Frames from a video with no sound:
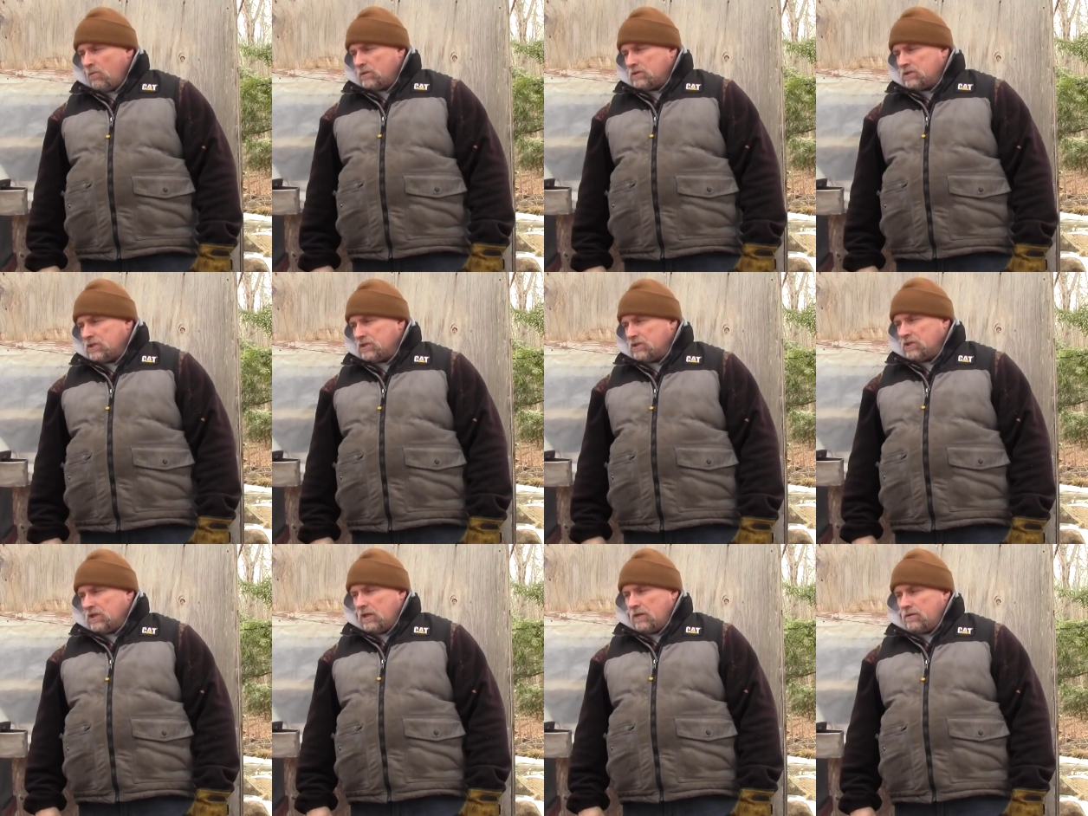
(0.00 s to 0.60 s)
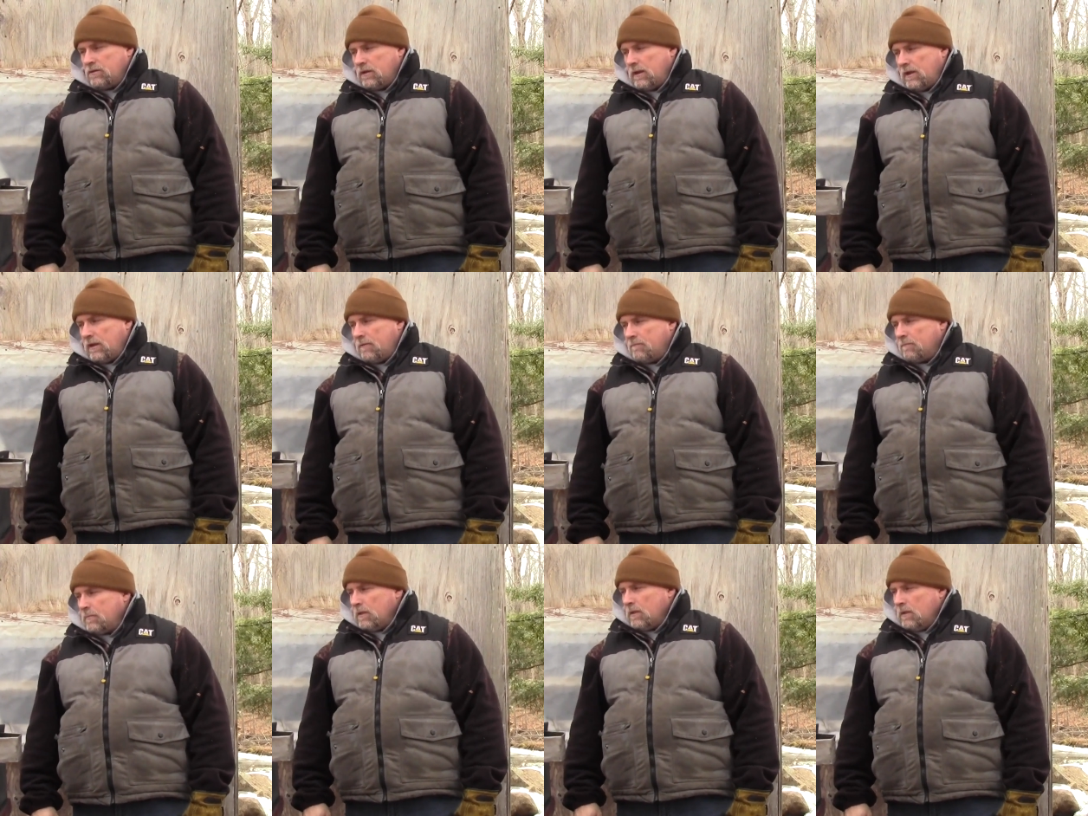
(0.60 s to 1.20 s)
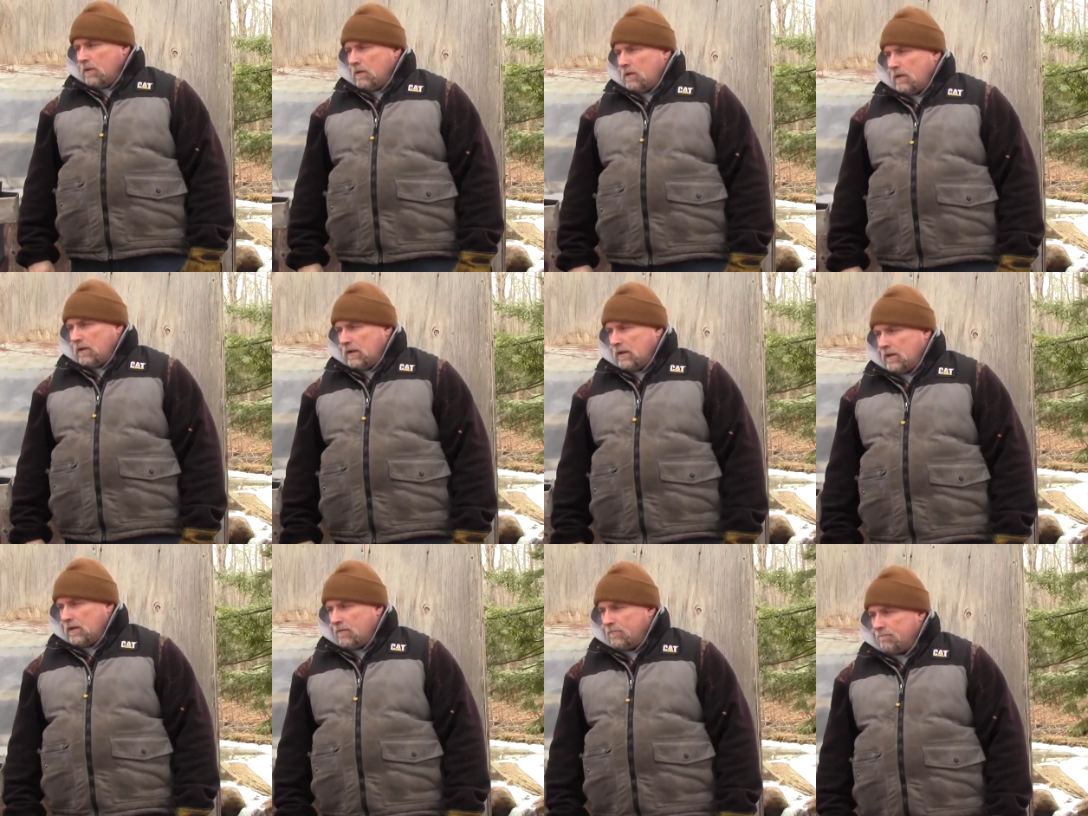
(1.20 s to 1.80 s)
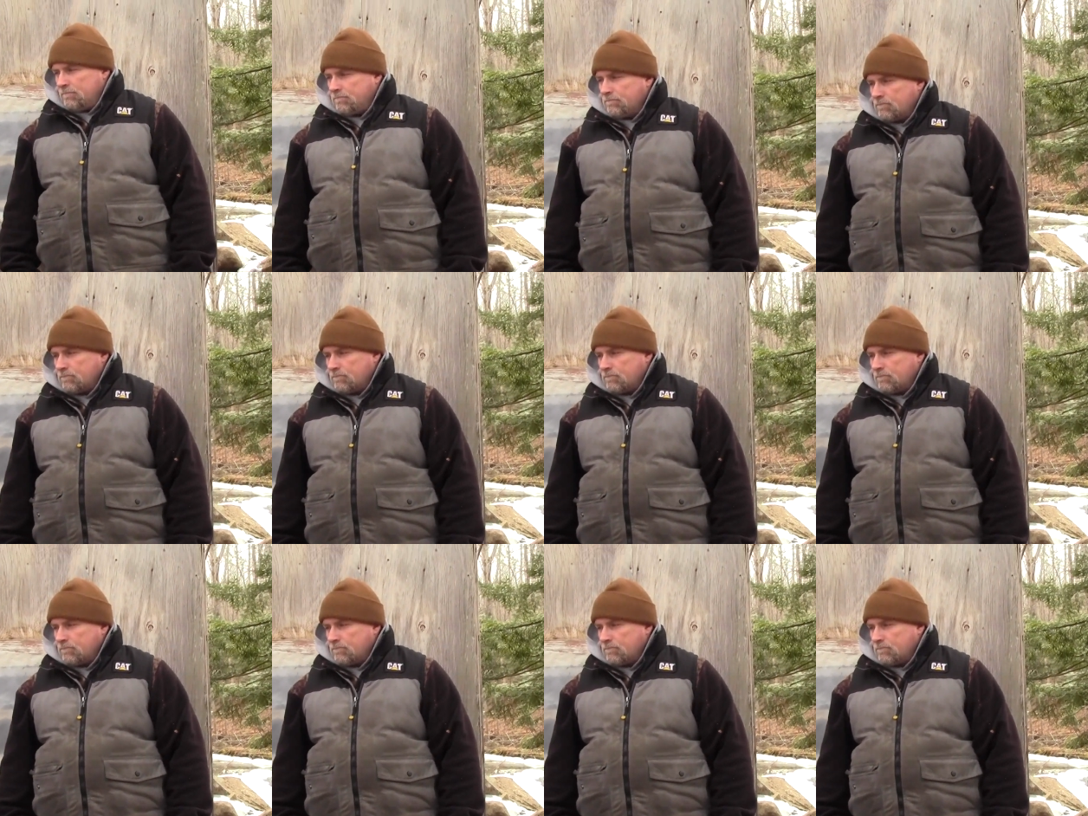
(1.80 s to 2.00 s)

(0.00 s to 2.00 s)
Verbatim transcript: which is in uh, uh,